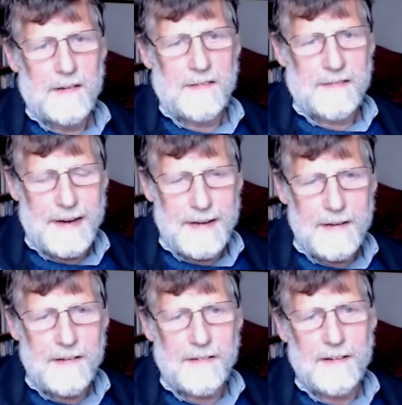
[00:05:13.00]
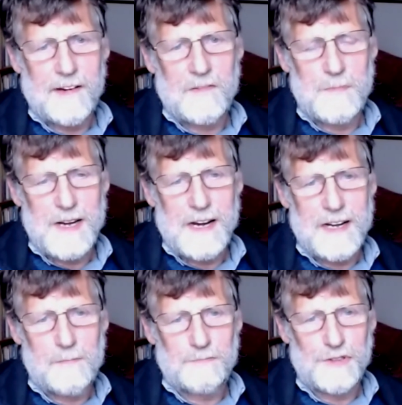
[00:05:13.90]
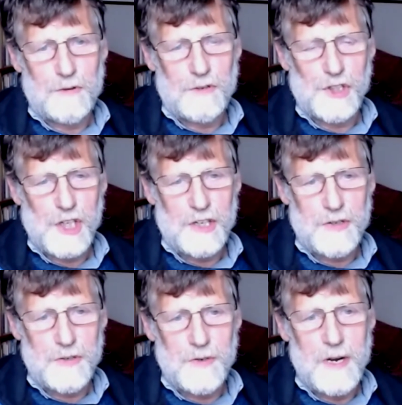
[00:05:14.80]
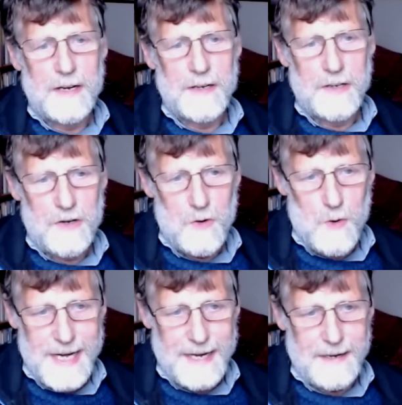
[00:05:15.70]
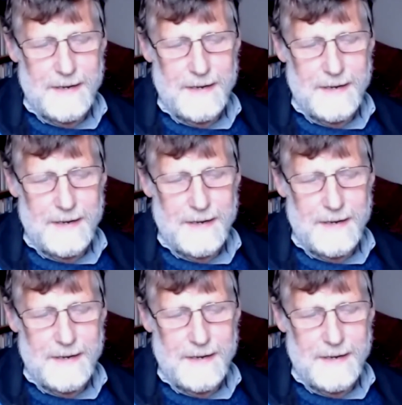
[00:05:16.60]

science as being an approach to knowing